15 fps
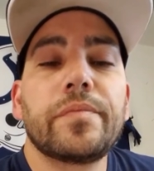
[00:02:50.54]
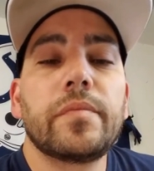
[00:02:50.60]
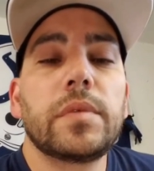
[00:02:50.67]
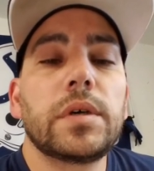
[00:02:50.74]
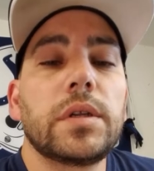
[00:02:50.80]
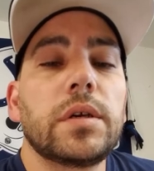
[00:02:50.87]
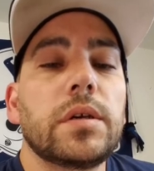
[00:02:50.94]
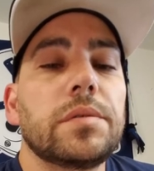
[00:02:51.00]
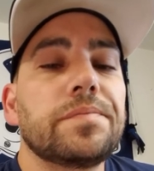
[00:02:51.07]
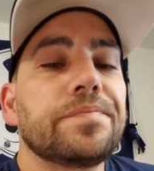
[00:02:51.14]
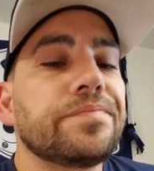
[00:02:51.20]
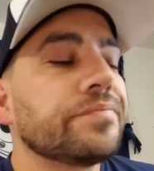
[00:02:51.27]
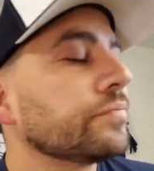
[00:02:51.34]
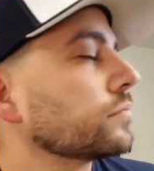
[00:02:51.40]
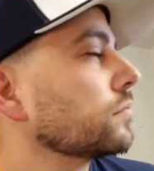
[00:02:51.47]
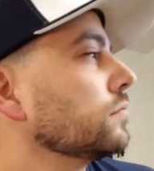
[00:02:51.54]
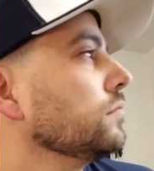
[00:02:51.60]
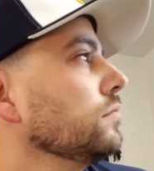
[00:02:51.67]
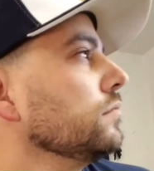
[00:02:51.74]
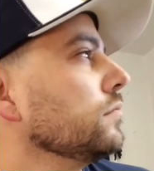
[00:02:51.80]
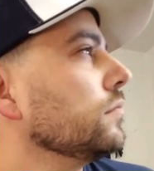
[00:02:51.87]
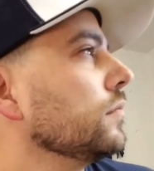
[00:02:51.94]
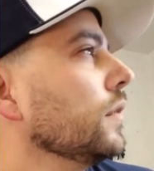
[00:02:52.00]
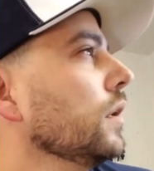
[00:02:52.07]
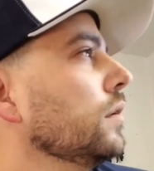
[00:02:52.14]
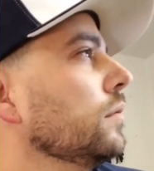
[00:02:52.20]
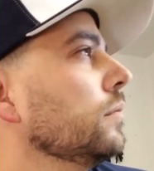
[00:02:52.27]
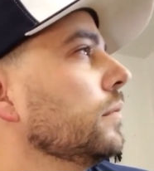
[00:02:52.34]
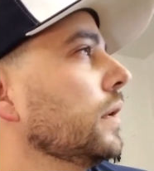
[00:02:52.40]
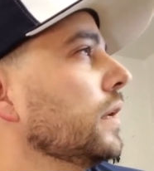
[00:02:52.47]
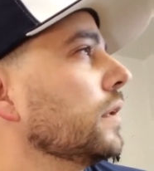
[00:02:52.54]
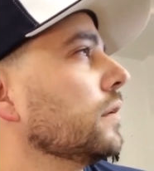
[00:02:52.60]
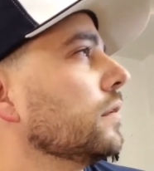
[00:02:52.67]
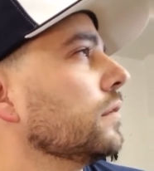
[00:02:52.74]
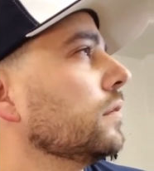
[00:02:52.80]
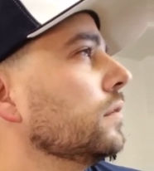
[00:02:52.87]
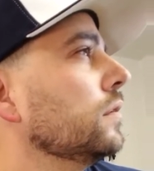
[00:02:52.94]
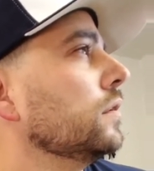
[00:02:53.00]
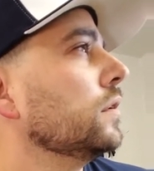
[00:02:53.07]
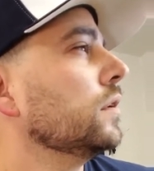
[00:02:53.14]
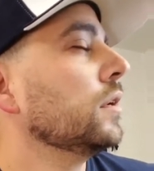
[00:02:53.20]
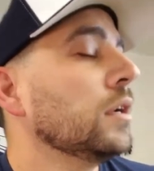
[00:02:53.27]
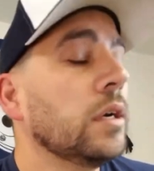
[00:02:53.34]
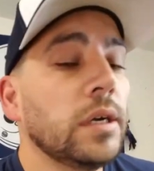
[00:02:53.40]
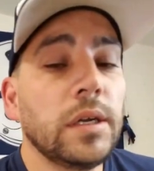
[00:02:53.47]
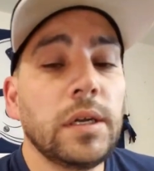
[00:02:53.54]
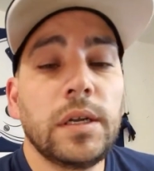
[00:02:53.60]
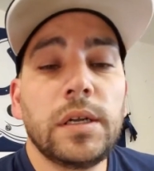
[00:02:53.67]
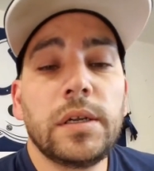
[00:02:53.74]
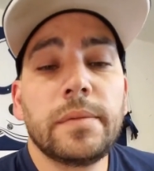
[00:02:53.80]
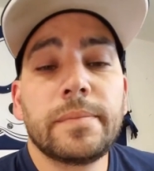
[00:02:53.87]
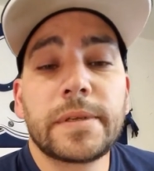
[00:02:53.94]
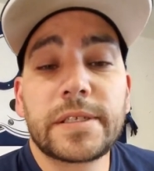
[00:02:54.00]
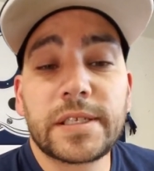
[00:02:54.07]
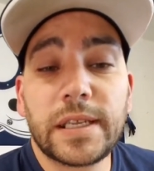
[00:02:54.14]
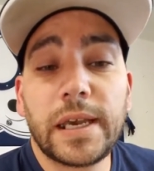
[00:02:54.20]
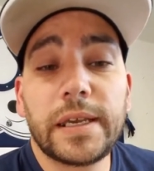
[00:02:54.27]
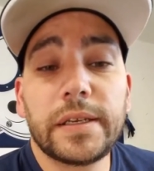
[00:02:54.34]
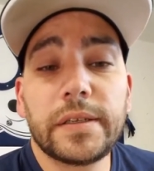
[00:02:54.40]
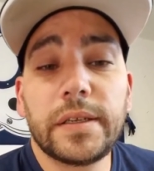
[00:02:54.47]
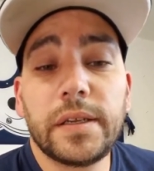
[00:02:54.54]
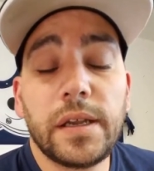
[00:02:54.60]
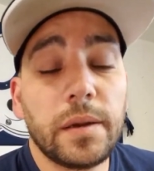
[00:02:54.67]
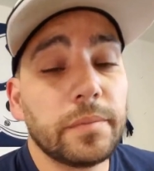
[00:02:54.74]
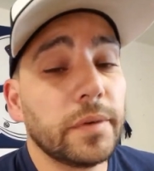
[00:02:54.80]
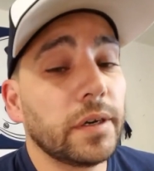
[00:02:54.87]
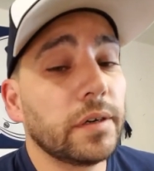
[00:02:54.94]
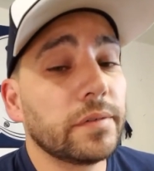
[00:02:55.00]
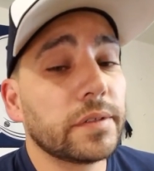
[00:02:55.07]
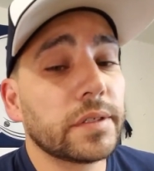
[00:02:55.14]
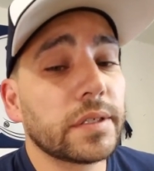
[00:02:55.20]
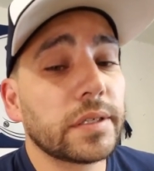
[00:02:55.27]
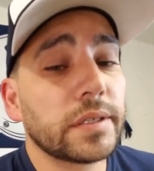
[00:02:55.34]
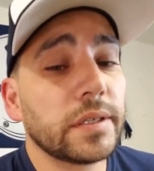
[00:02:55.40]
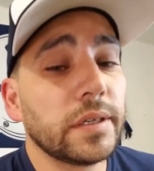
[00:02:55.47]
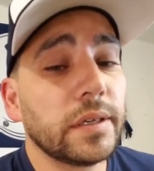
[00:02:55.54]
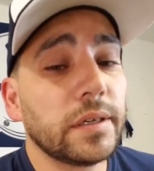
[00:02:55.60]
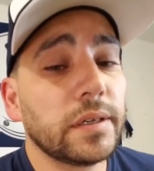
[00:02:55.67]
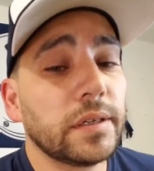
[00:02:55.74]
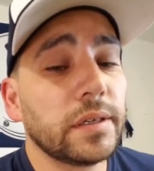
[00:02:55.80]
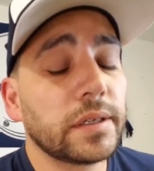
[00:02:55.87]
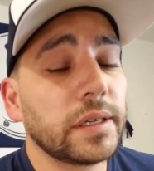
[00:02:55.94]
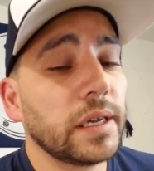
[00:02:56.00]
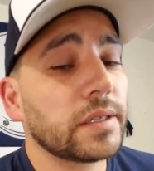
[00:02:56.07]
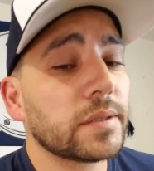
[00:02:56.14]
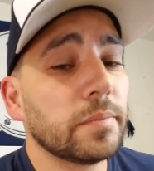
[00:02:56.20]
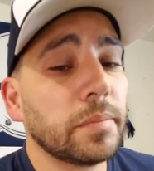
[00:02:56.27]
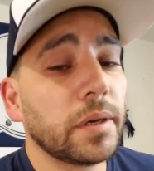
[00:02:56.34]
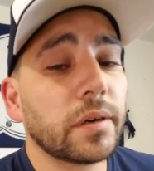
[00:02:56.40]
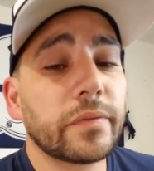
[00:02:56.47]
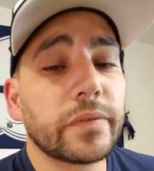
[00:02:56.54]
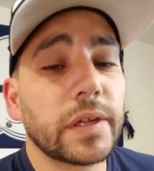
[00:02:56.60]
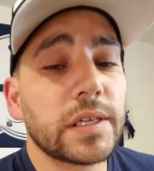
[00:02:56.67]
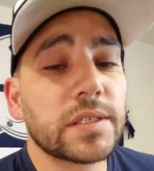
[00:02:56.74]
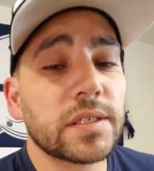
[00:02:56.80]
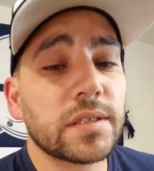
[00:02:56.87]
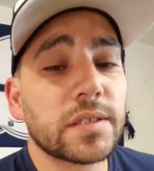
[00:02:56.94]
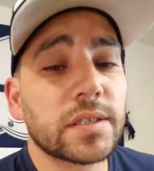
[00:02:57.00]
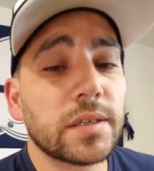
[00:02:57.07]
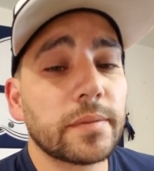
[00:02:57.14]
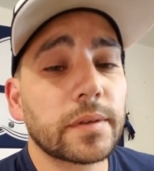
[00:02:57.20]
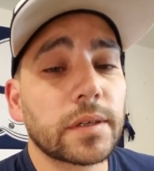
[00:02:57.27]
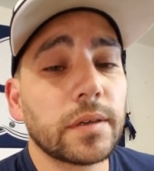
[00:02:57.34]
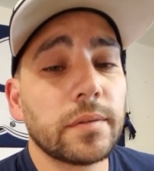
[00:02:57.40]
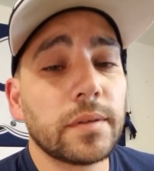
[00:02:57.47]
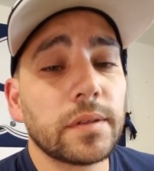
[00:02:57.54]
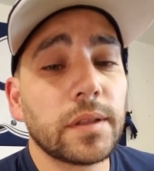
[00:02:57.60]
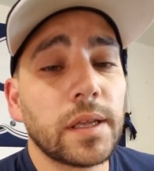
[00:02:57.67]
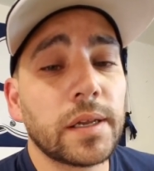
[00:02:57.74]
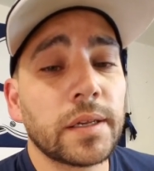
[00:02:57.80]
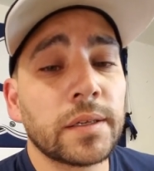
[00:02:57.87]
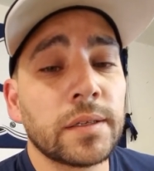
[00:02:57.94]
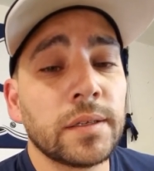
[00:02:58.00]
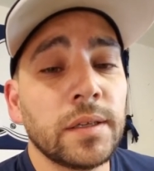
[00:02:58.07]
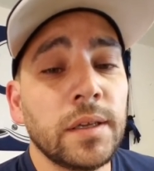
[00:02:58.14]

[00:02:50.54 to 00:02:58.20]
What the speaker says: But man, I'm excited. I'm nervous. I got some butterflies in the stomach, I ain't lying.